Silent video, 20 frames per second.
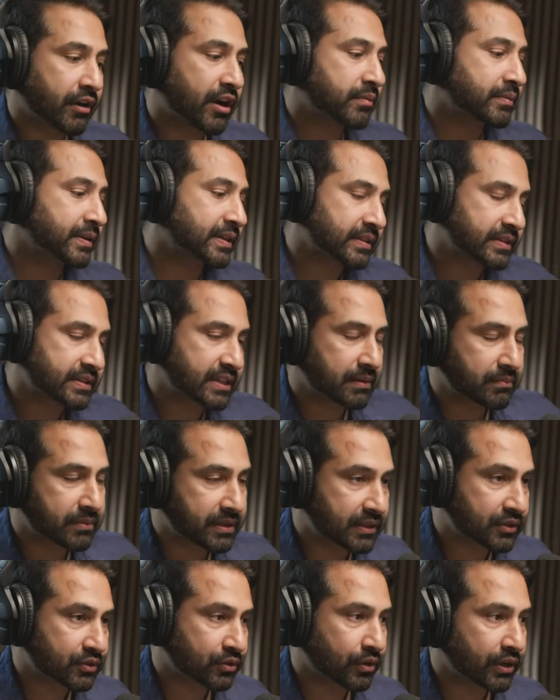Arabic, the same
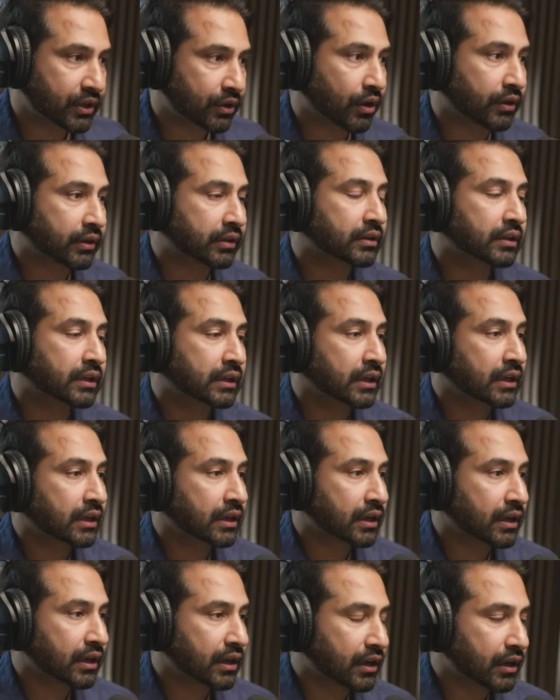thing is going on.
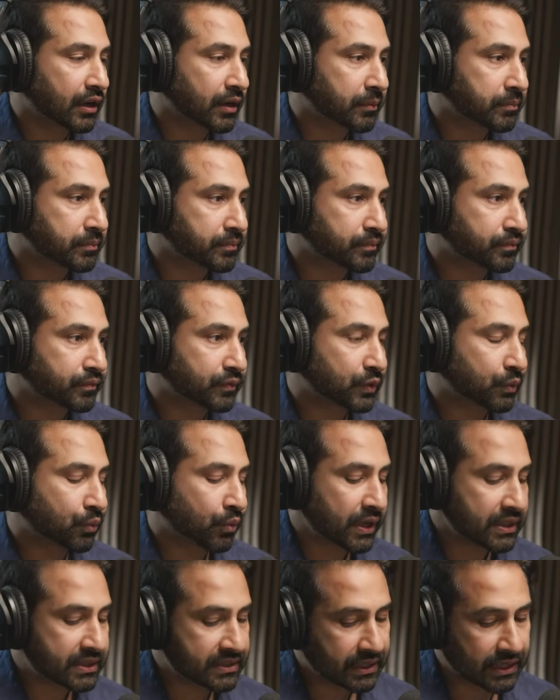
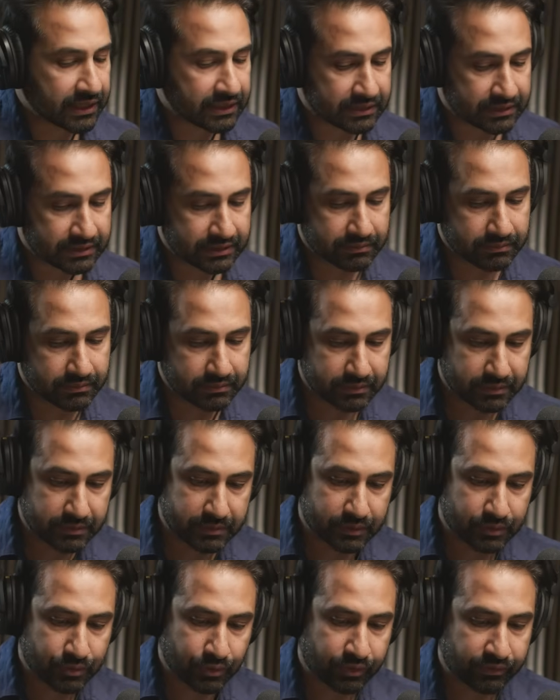What's that
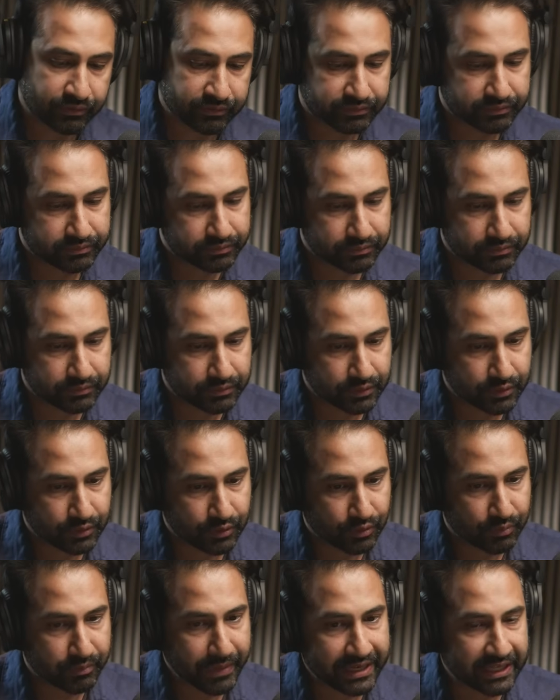sort of
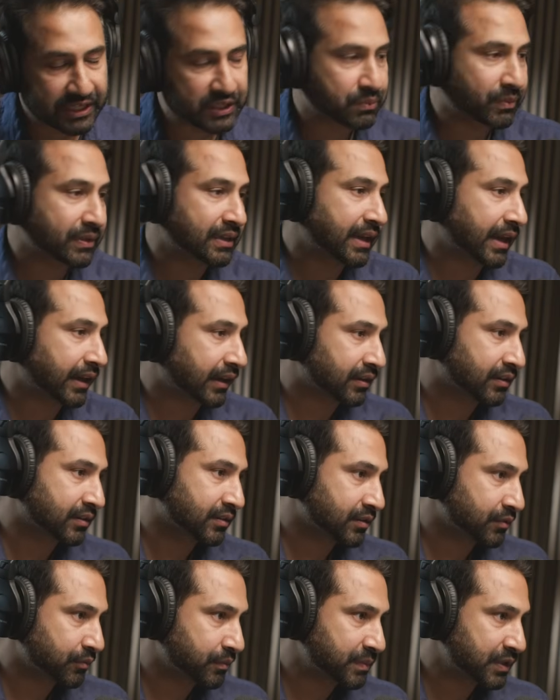management like
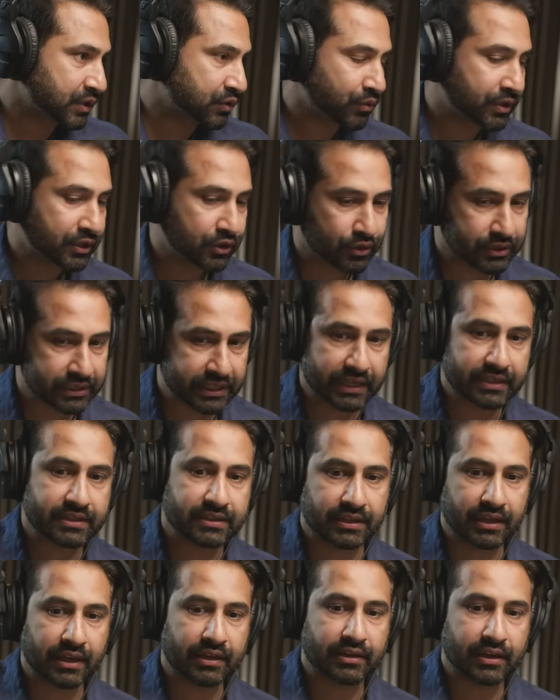between your
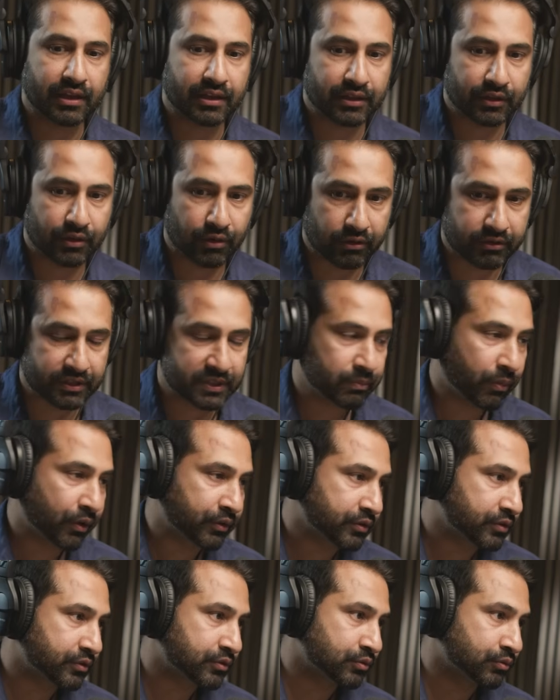desk and the
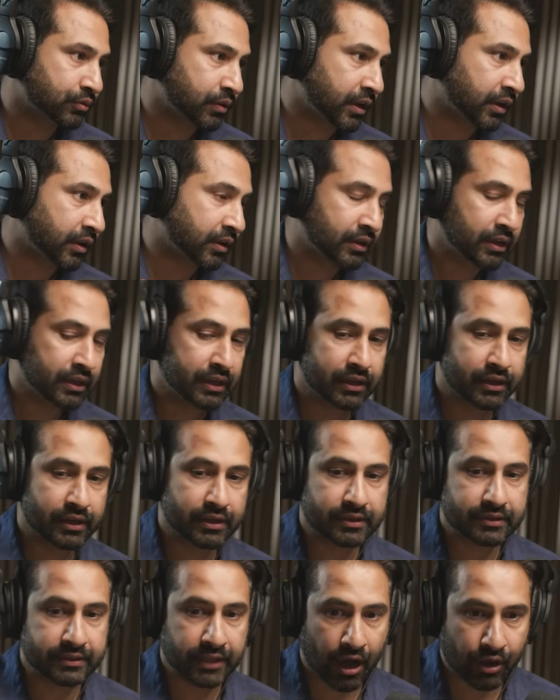correspondents who are
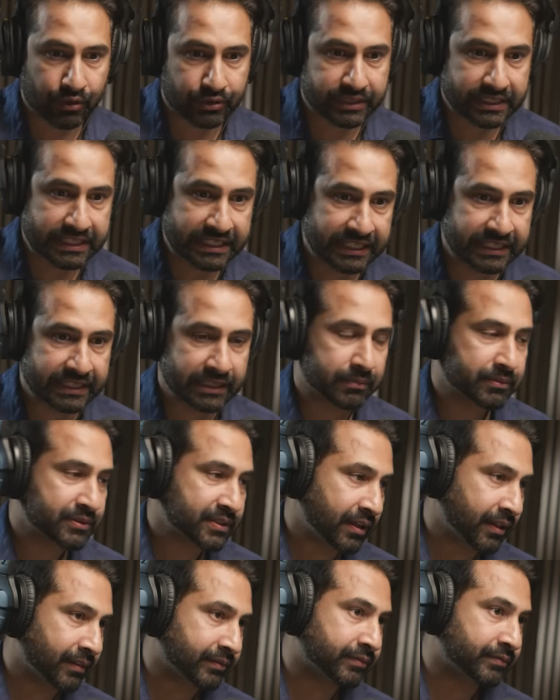now seeing
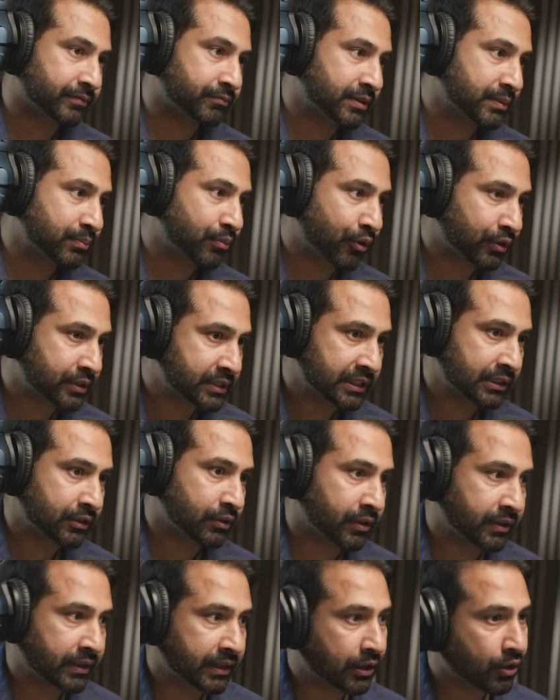themselves reporting
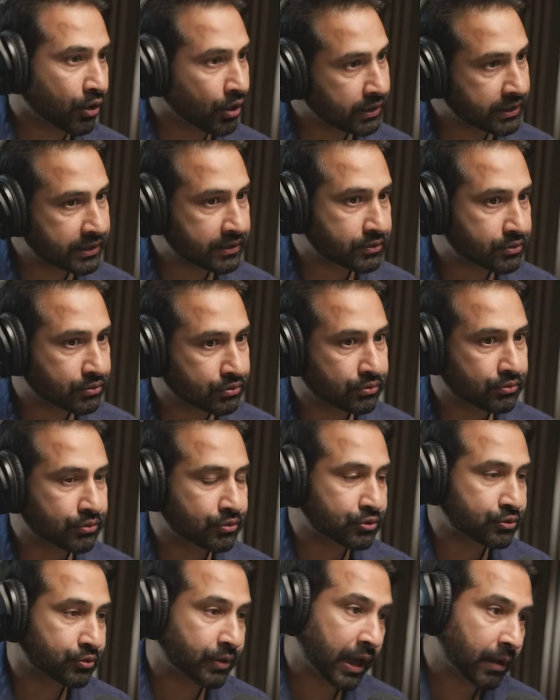on their colleagues who
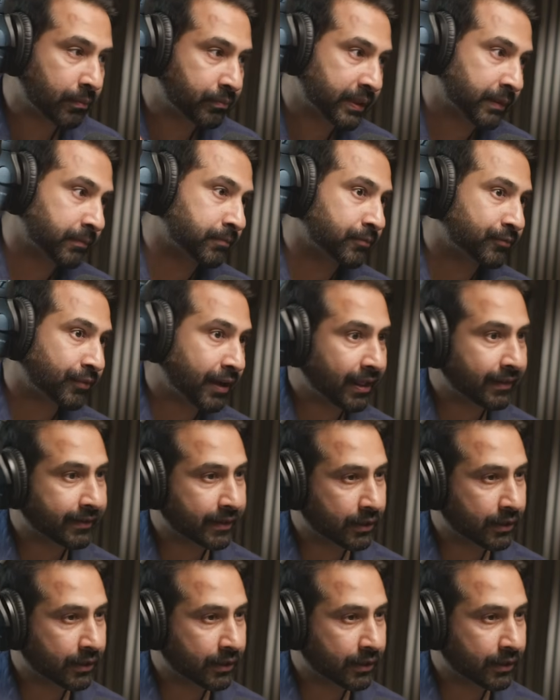used to help them file